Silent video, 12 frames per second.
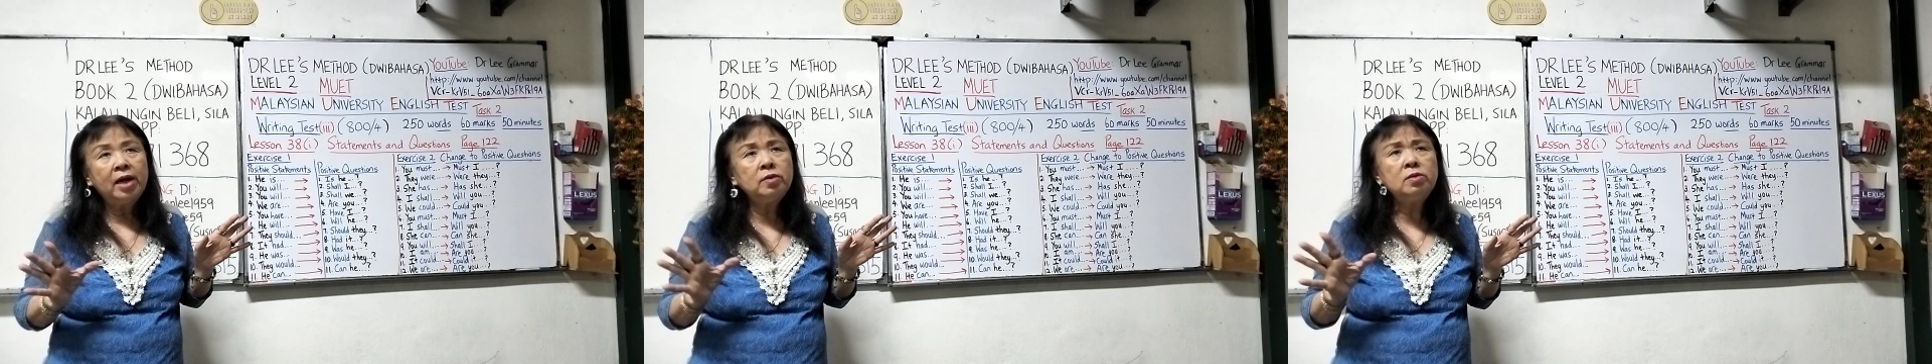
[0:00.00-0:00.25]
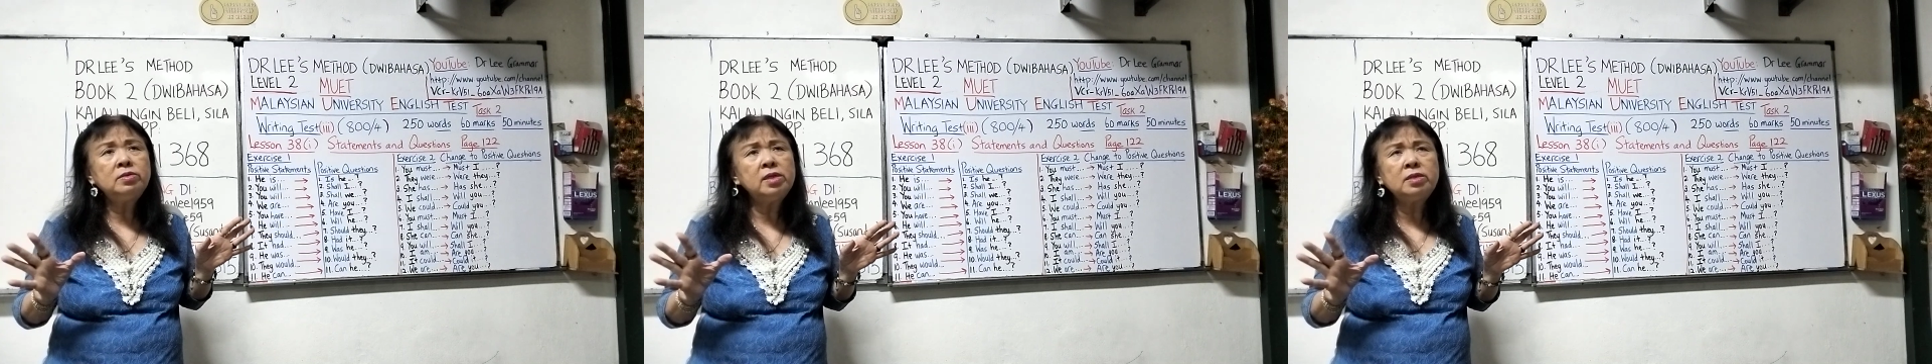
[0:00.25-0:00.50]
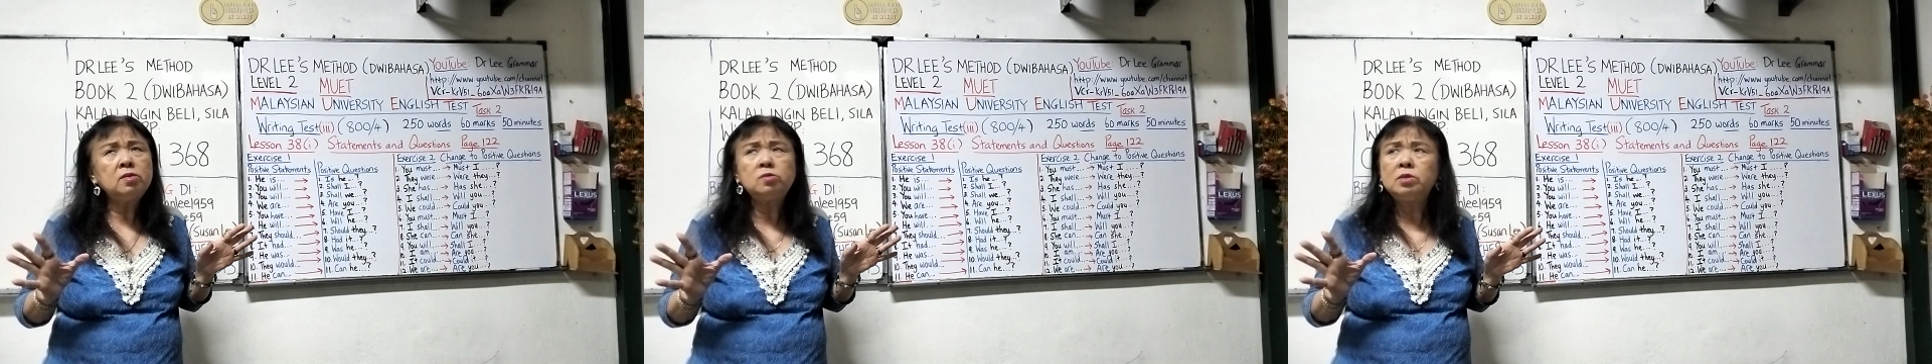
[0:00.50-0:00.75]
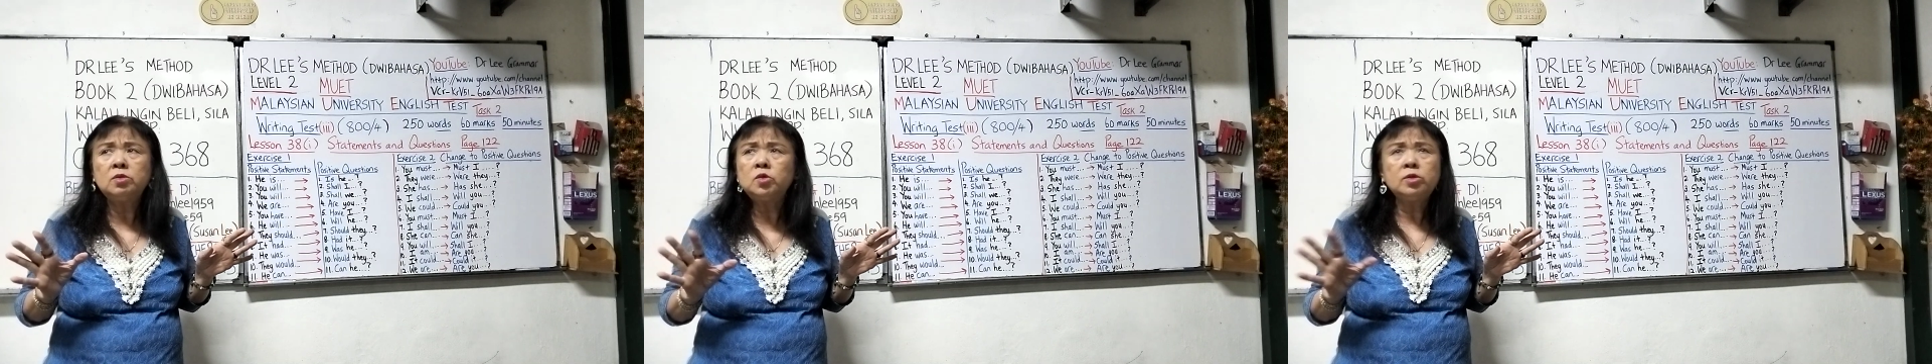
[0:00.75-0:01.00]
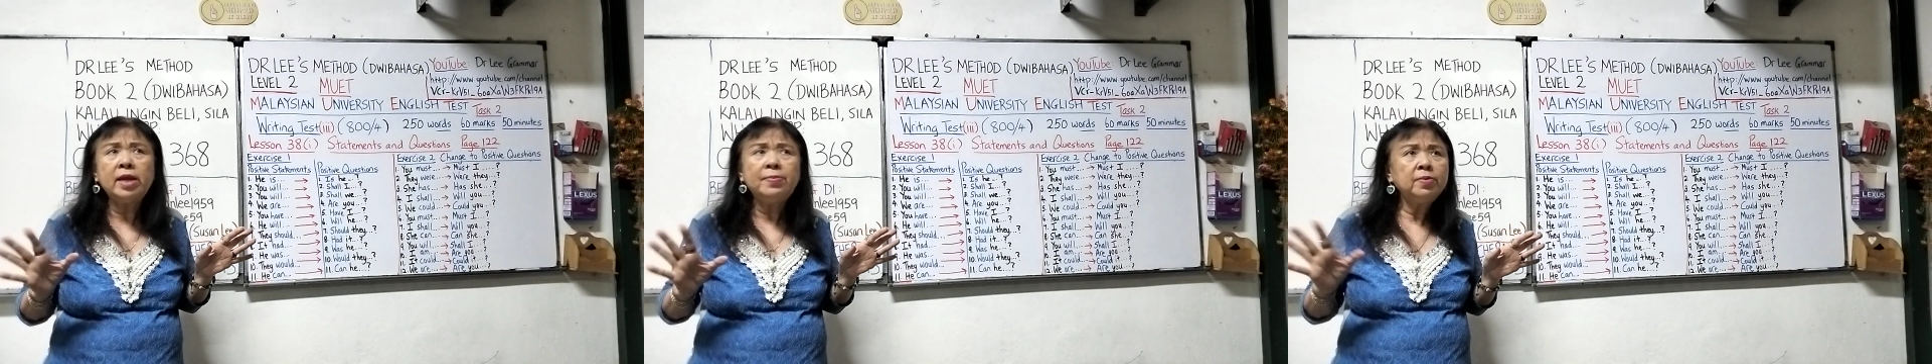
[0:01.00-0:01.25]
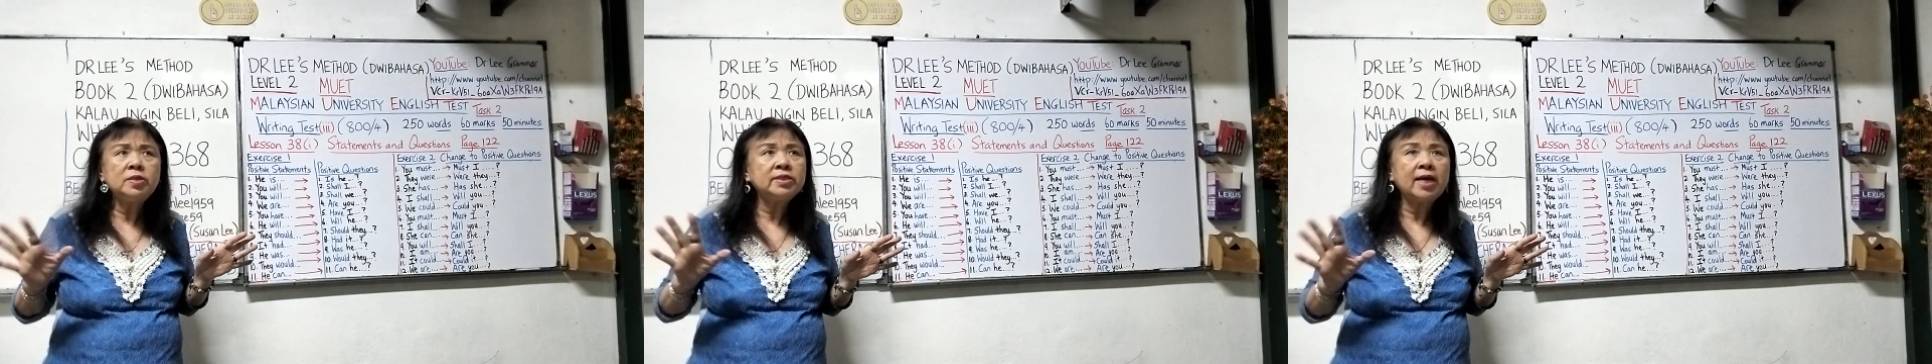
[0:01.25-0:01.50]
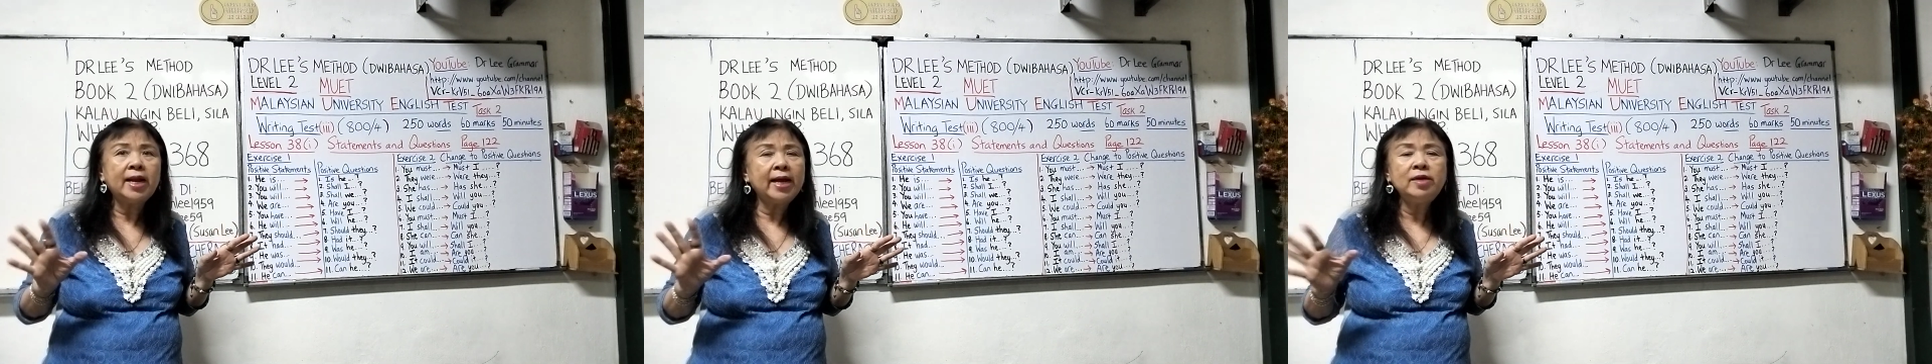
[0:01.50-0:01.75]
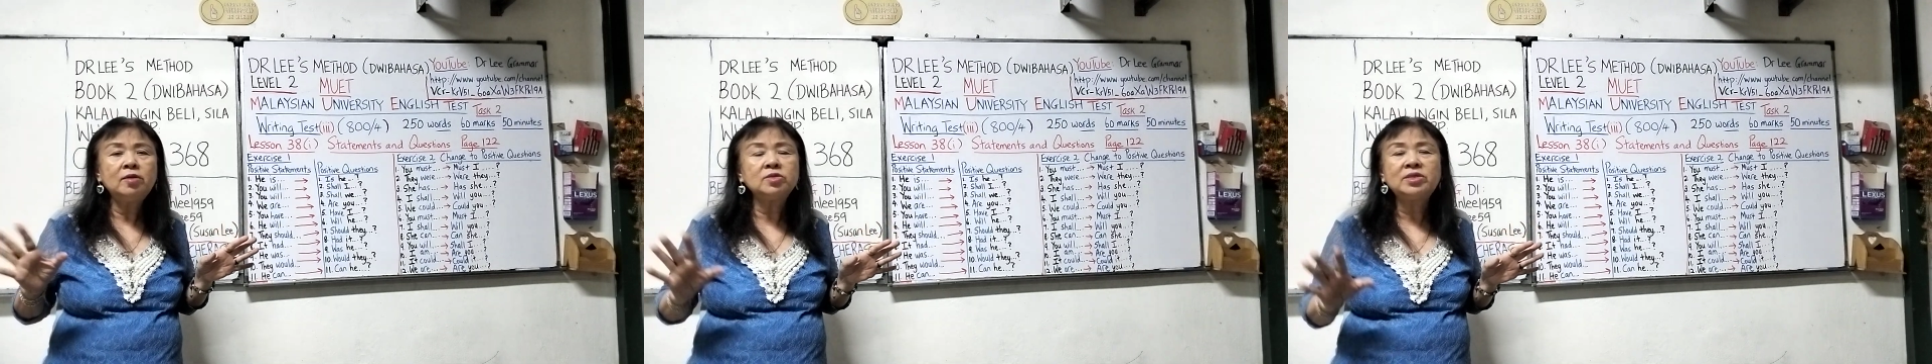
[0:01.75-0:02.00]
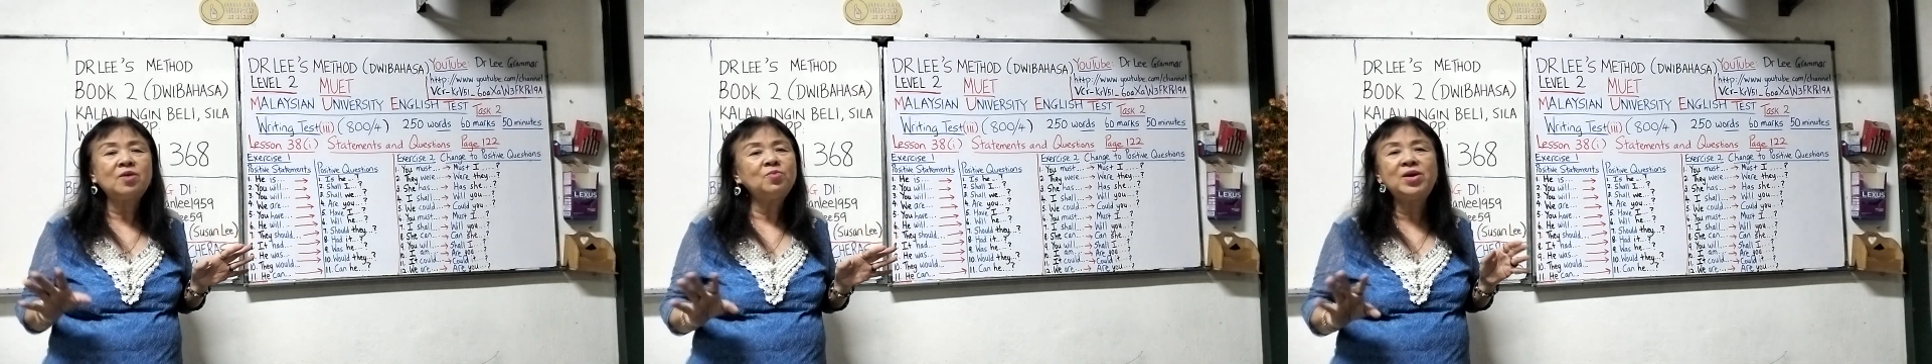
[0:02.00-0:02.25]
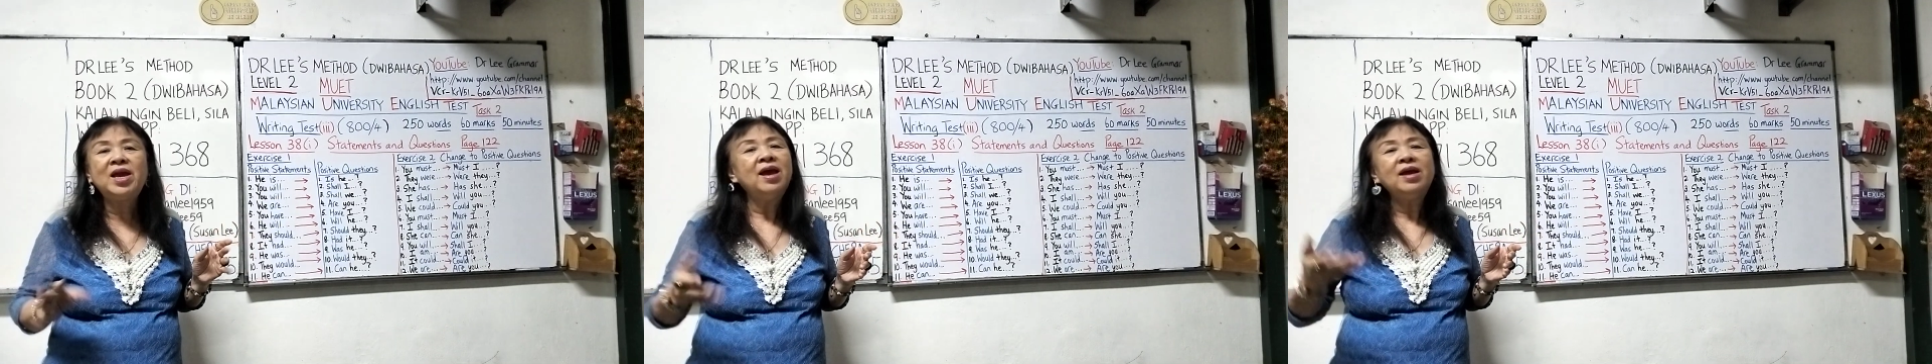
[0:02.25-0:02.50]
I don't think, should I put shall I or shall we?